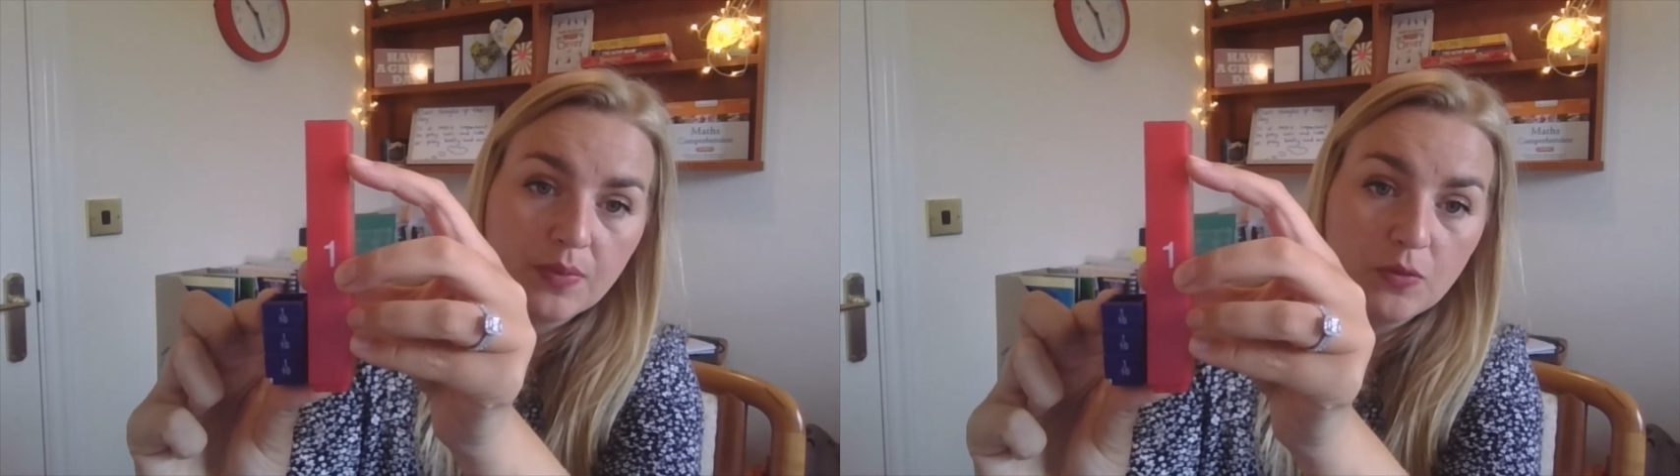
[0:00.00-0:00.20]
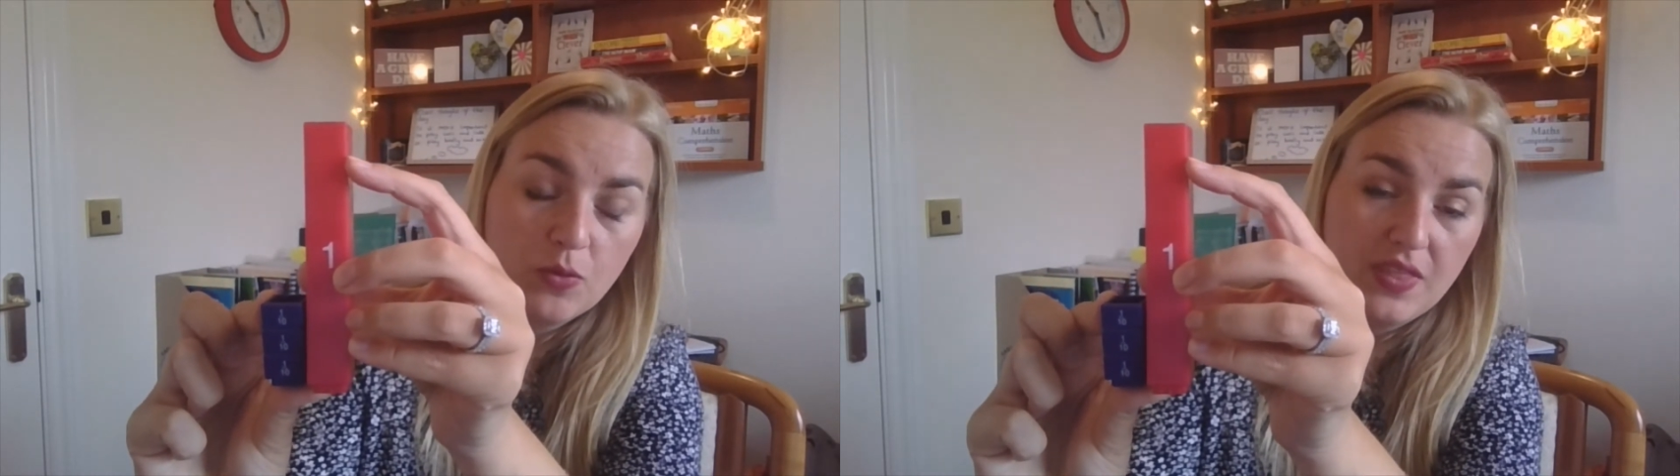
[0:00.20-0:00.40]

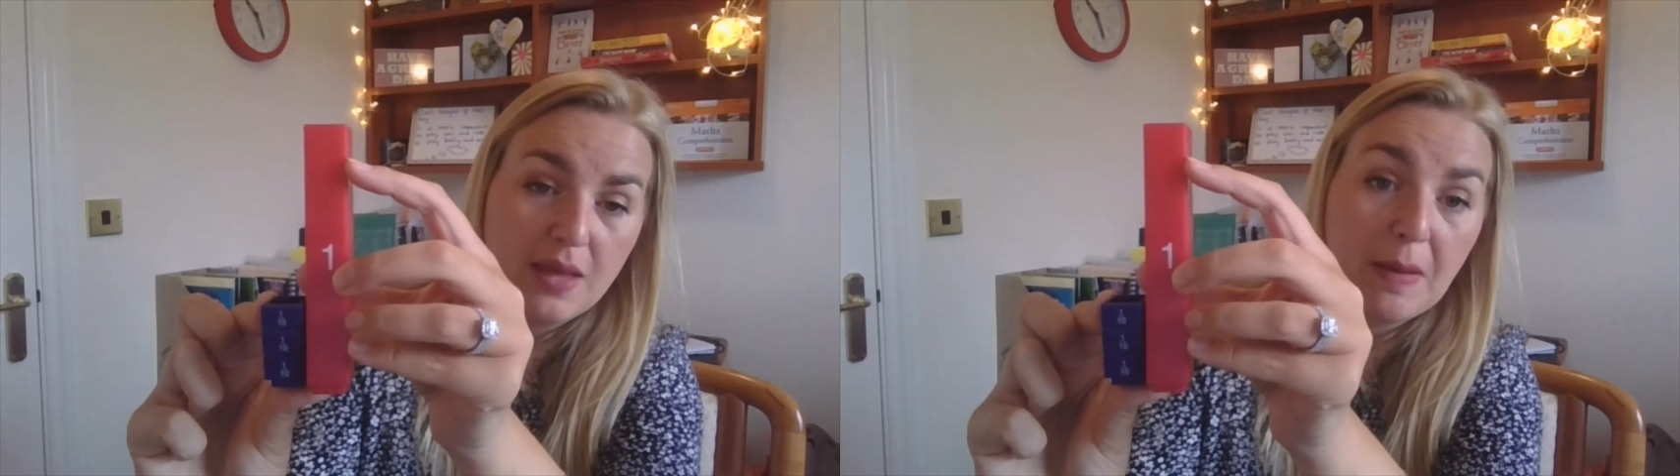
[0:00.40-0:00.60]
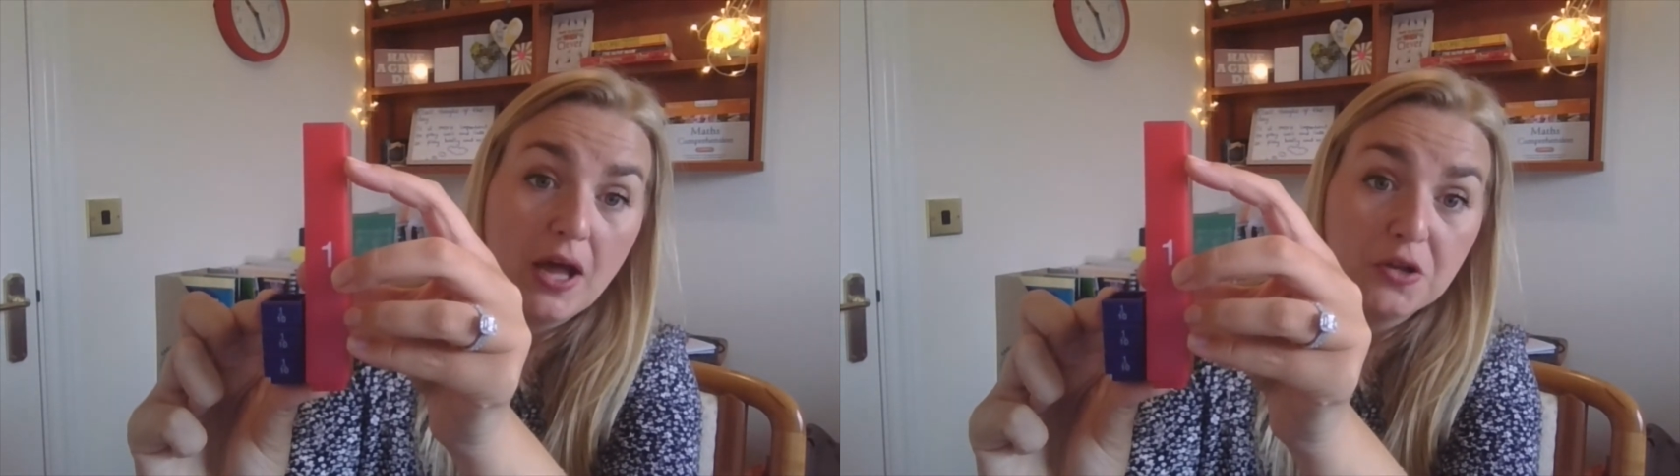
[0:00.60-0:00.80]
If we think
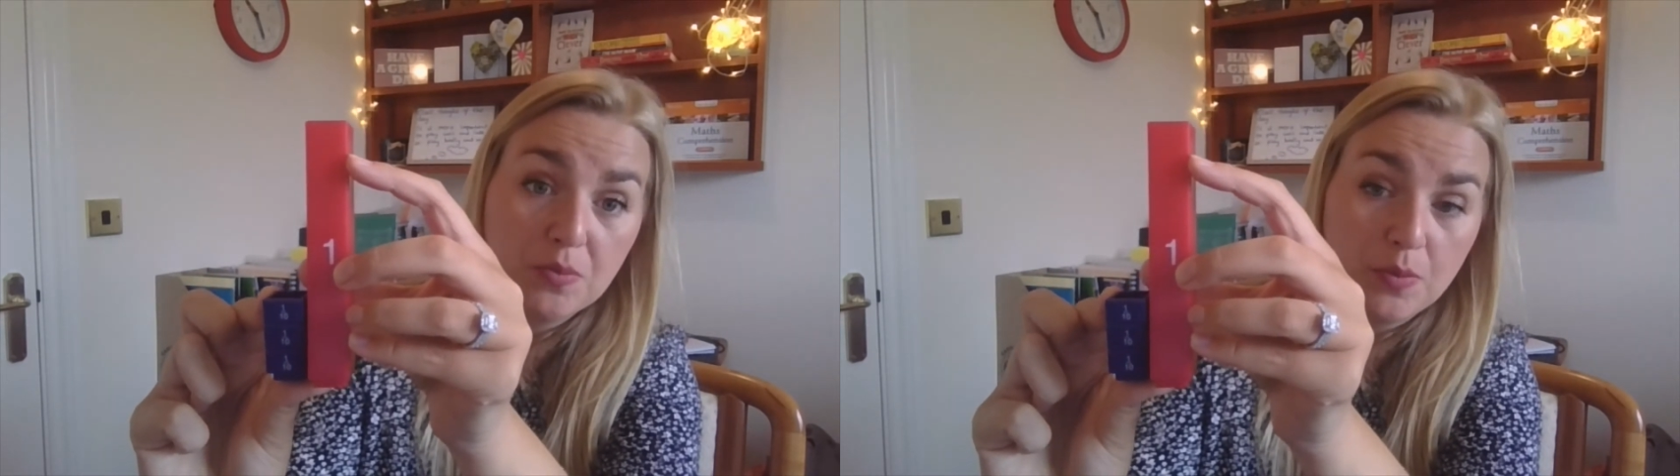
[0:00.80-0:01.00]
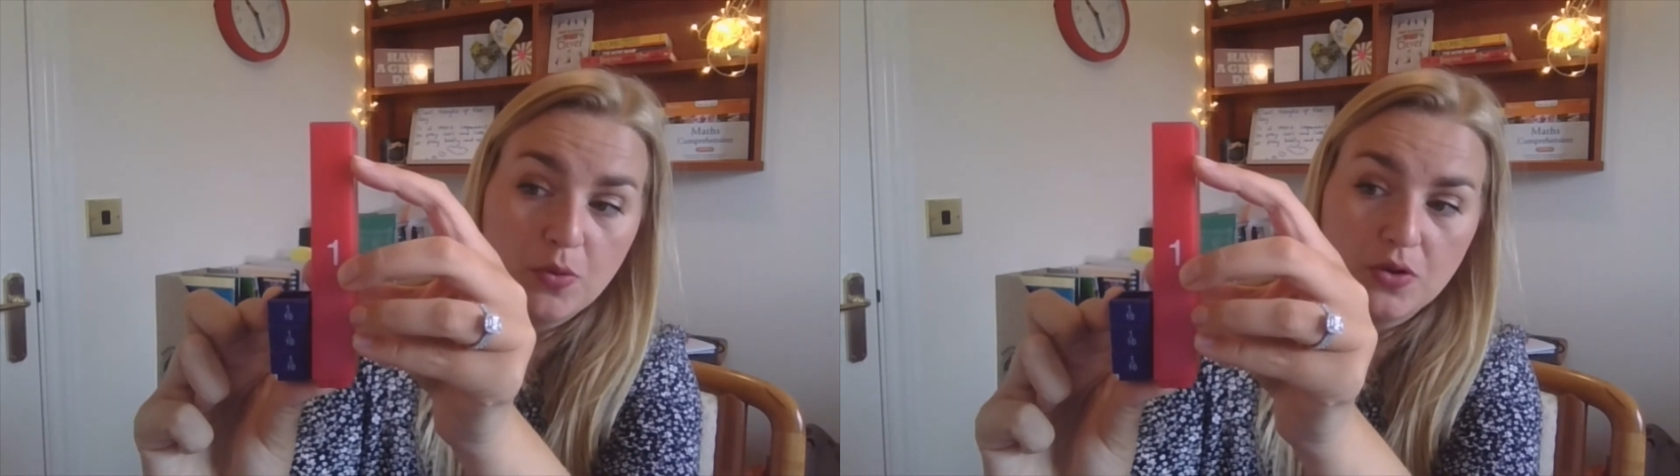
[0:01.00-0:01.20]
about our
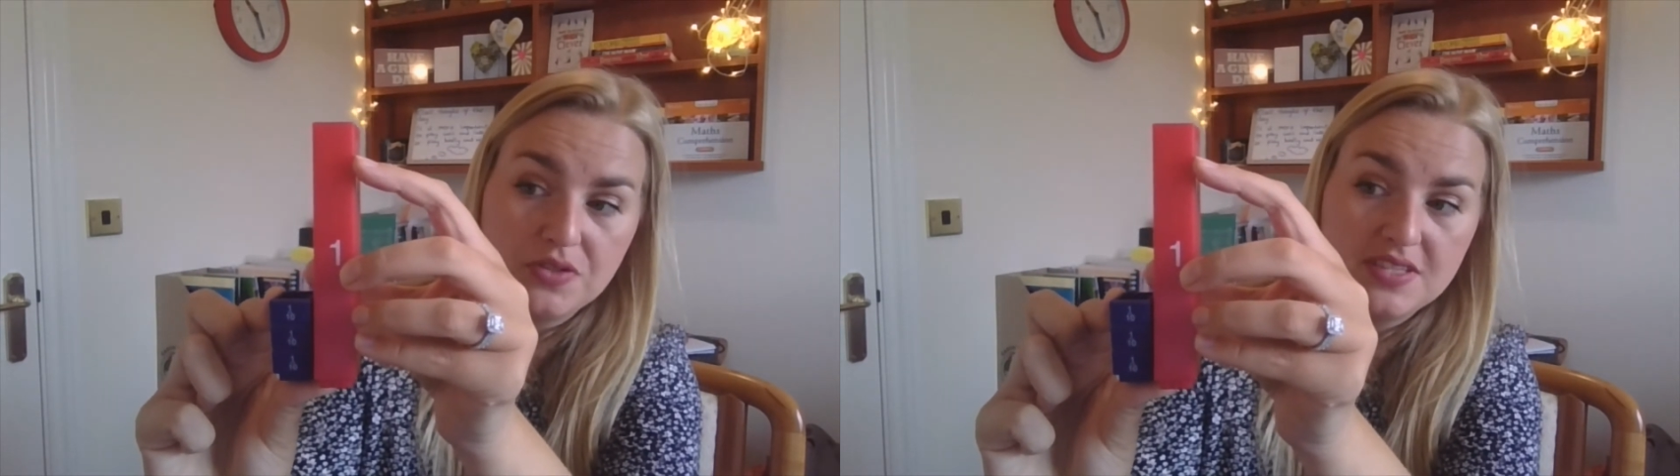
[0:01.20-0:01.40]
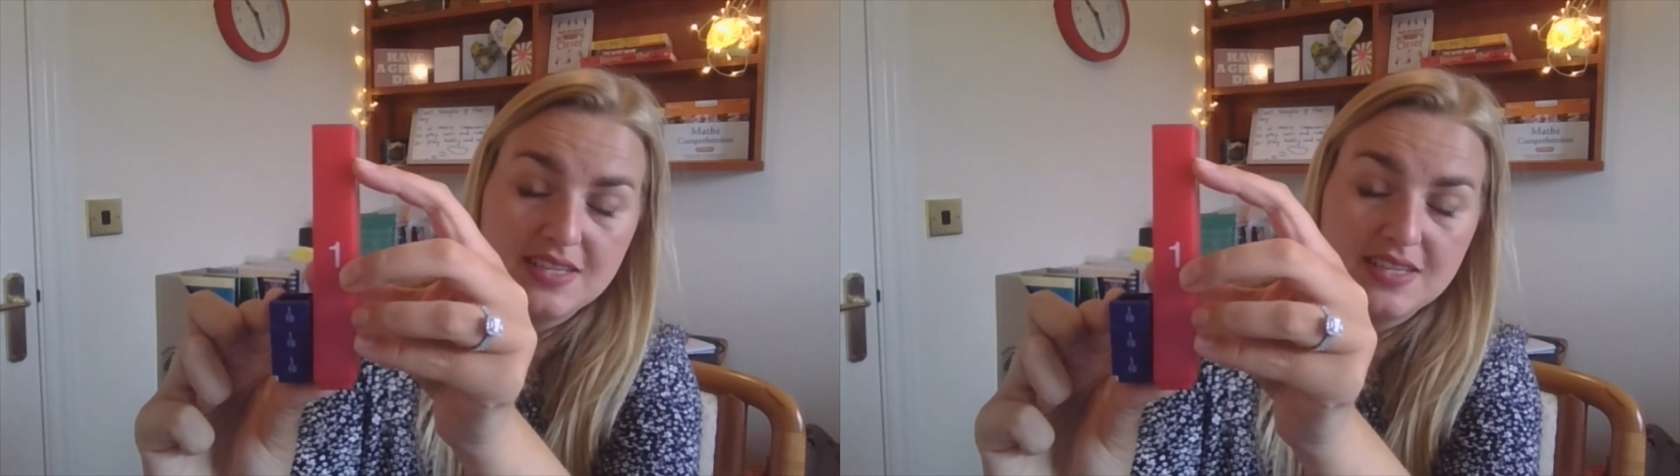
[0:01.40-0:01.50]
number bonds,